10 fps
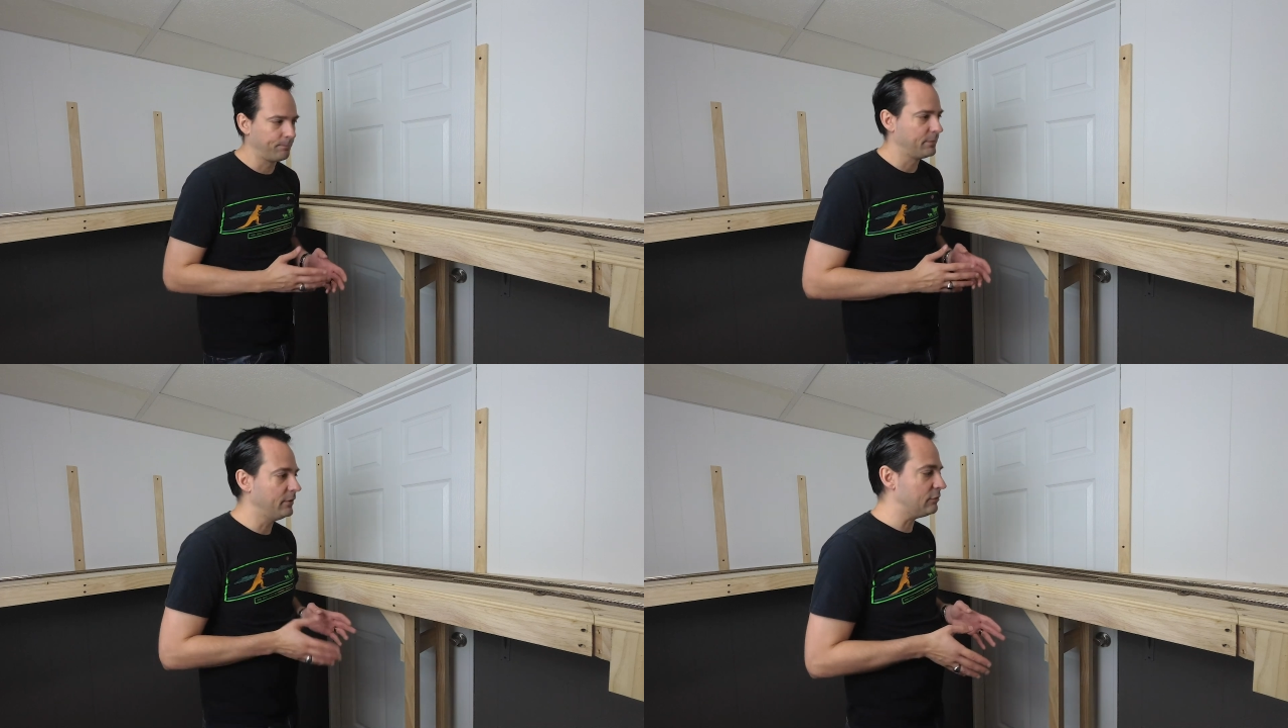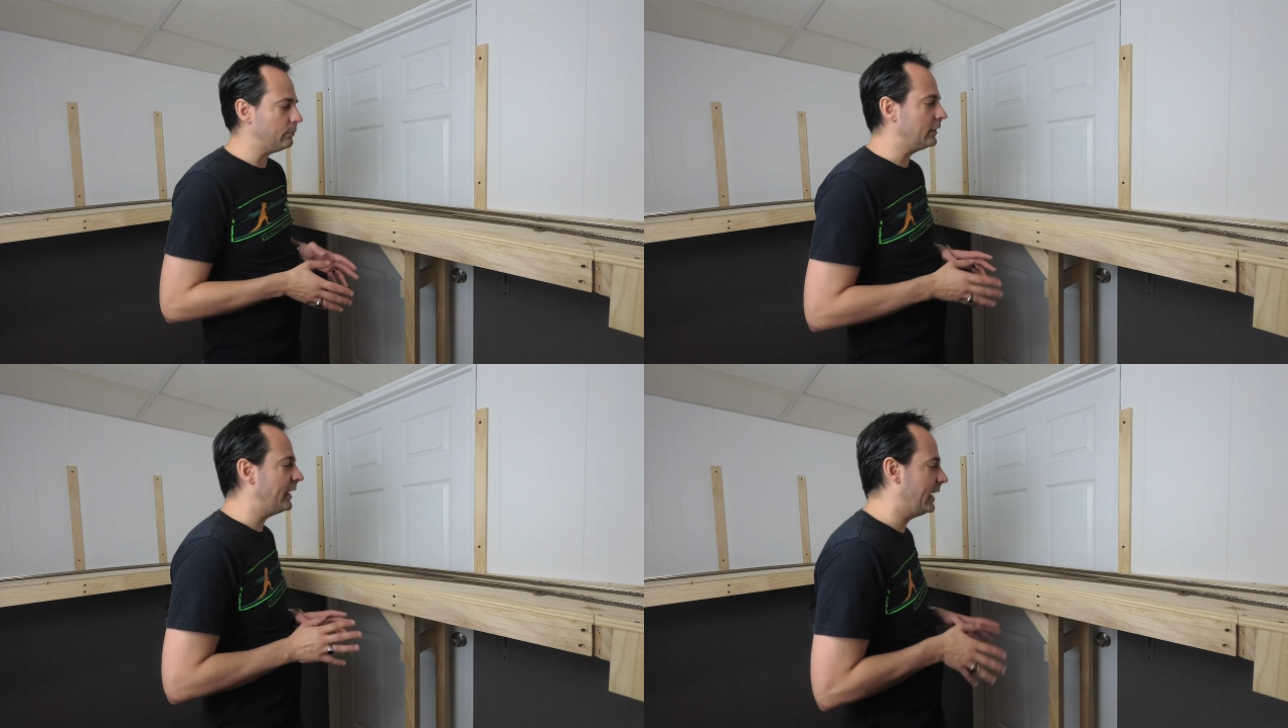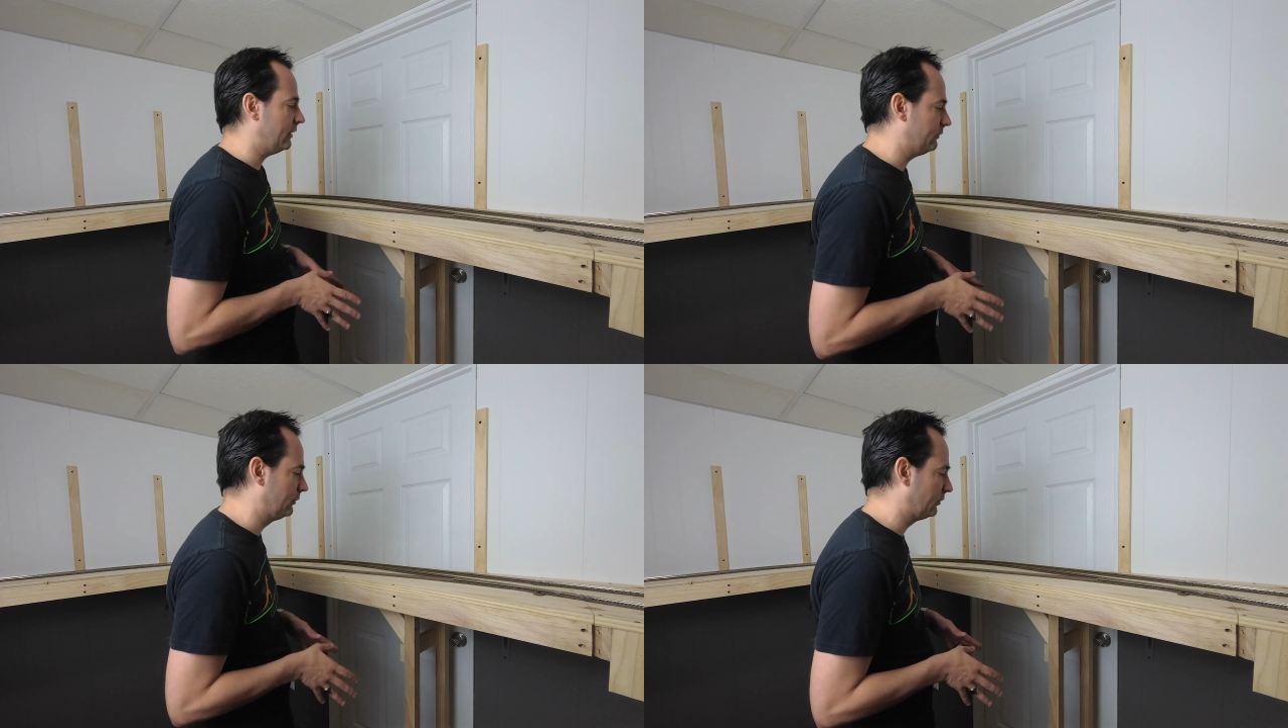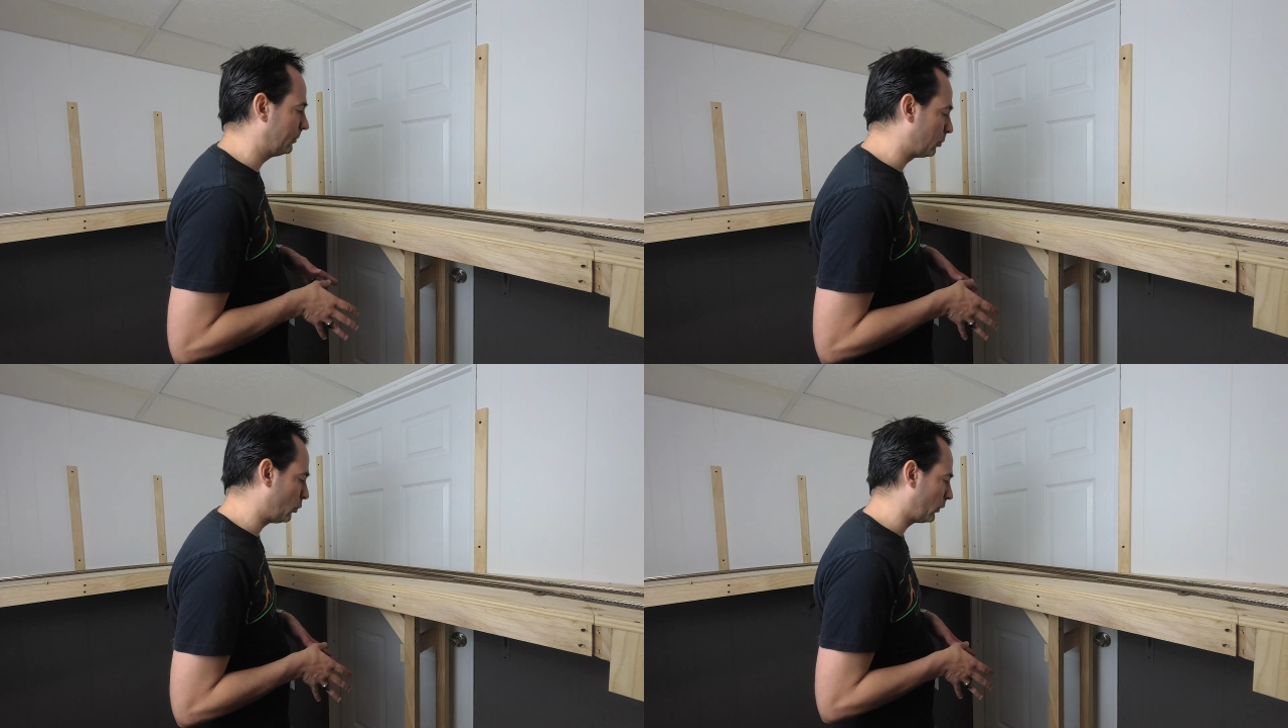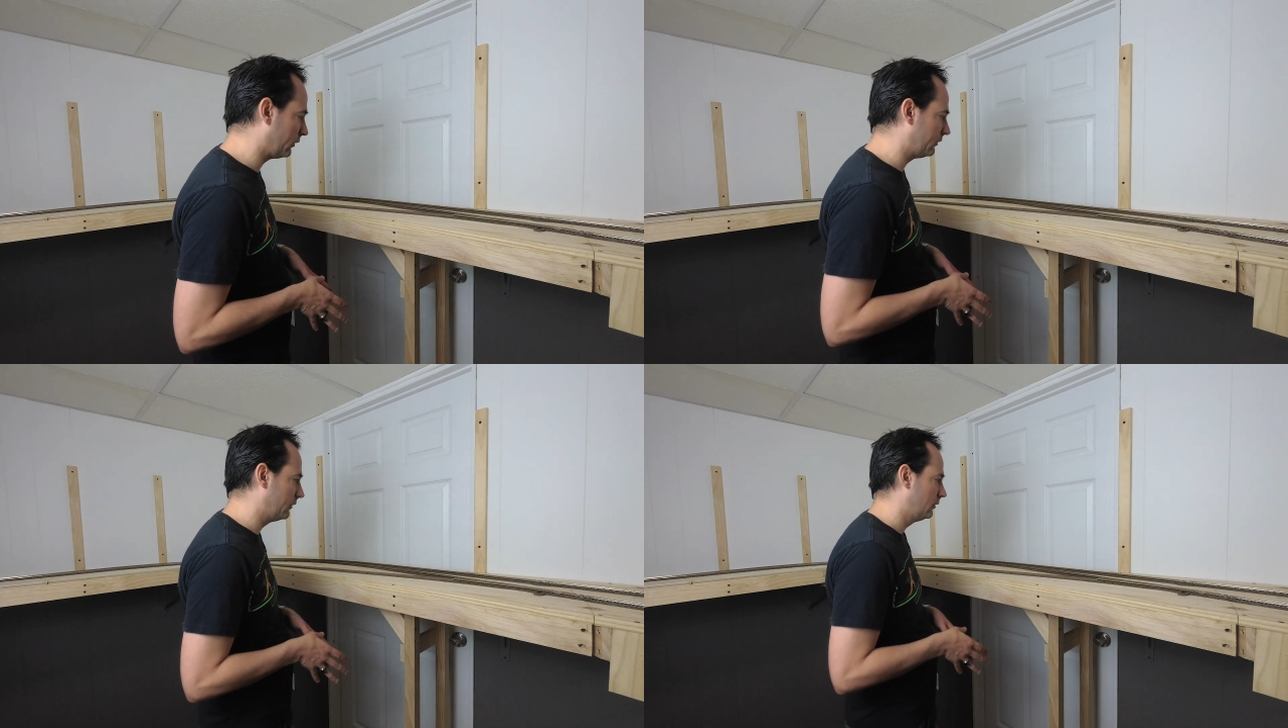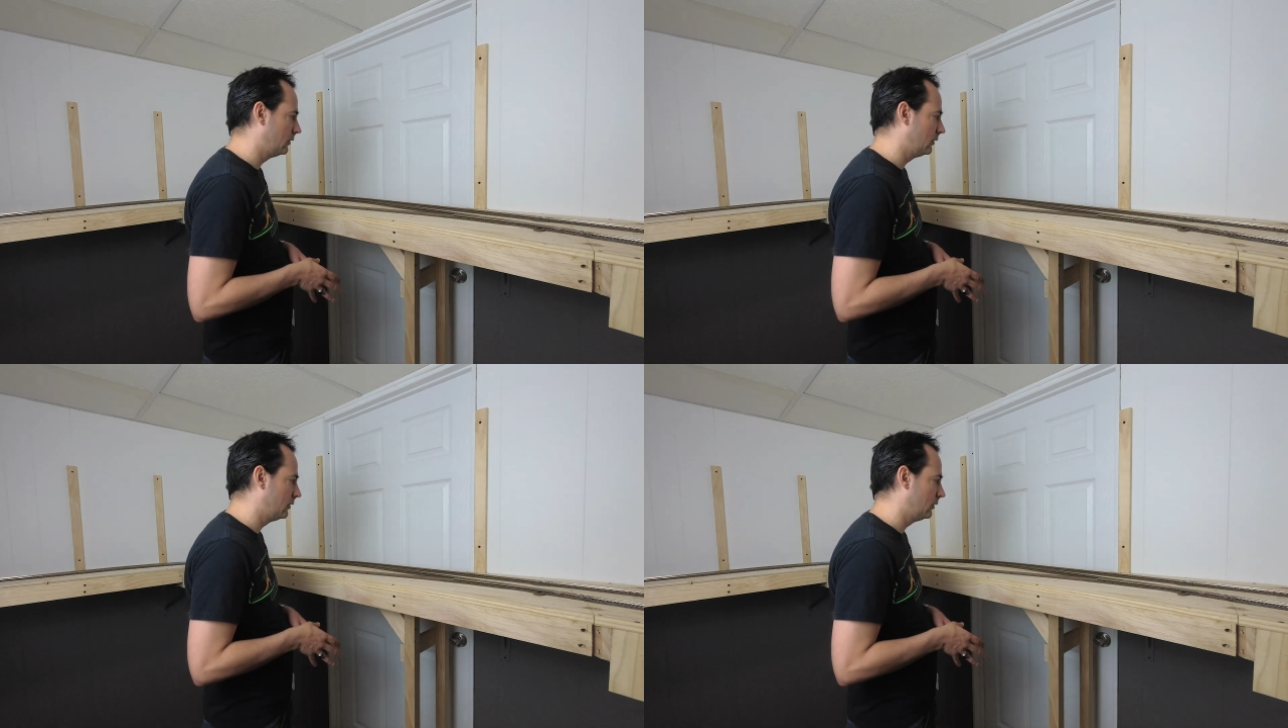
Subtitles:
This one has to support